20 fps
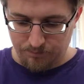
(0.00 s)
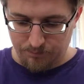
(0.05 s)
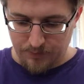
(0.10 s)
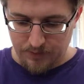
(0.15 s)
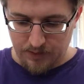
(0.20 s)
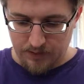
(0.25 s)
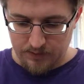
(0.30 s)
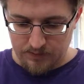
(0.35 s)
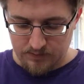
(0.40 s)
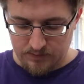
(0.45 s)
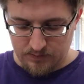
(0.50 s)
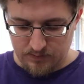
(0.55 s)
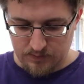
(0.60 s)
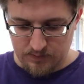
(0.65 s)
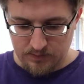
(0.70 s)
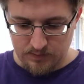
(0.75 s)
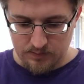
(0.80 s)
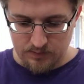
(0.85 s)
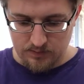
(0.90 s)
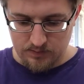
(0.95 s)

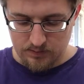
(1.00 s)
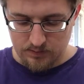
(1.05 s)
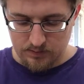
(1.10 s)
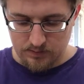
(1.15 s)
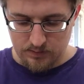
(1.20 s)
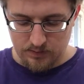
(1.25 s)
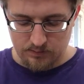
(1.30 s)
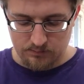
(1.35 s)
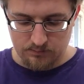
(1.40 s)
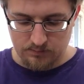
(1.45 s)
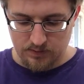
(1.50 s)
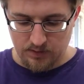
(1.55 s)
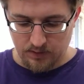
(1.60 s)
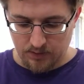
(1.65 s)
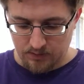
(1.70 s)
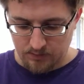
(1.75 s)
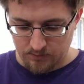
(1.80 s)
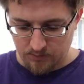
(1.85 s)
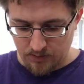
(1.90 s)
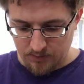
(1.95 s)
But,
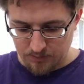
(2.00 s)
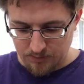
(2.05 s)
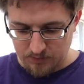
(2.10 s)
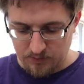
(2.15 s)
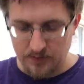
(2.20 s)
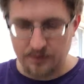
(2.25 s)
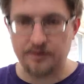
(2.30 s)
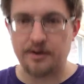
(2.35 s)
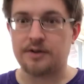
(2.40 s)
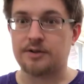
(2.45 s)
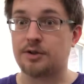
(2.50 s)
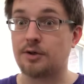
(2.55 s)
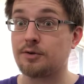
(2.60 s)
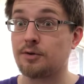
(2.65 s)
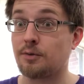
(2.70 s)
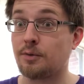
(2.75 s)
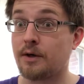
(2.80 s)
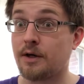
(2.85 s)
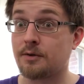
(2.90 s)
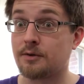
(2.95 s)
sorry, lost my train of thought. Don't
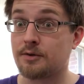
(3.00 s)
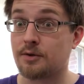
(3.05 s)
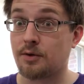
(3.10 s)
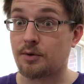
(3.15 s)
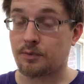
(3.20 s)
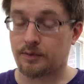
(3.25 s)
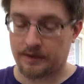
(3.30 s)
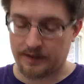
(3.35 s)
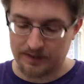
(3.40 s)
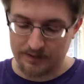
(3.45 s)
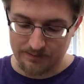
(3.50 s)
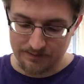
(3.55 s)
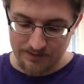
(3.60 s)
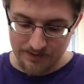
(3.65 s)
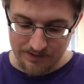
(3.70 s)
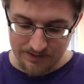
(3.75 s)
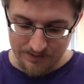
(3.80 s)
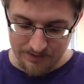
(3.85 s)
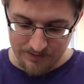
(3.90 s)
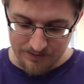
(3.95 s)
know where I was going with
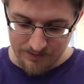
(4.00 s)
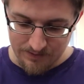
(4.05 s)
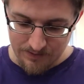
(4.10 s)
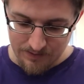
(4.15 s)
that.